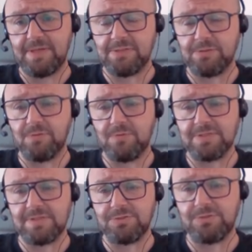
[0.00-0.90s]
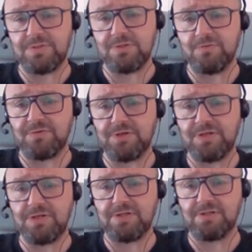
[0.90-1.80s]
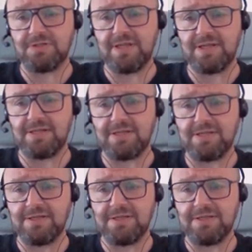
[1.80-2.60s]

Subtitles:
into the ones that you see over here. Then